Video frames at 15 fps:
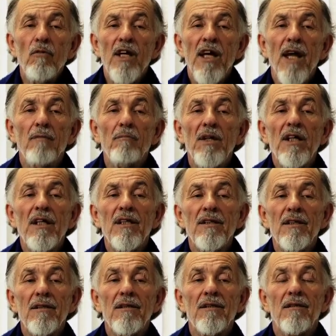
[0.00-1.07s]
can
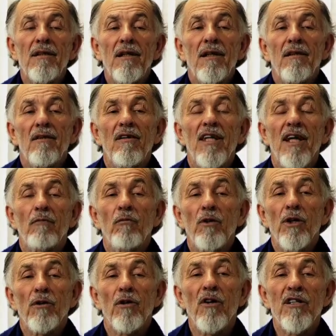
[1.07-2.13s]
mean that
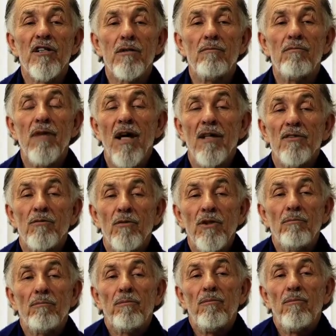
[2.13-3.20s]
we are going to, as
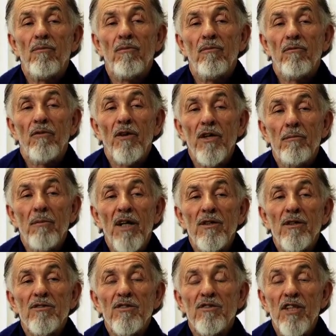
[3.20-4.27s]
one friend of
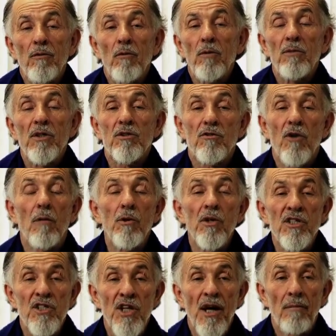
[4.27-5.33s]
mine used to say, would be
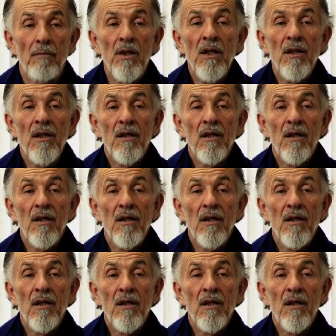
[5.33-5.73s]
strawberry jam.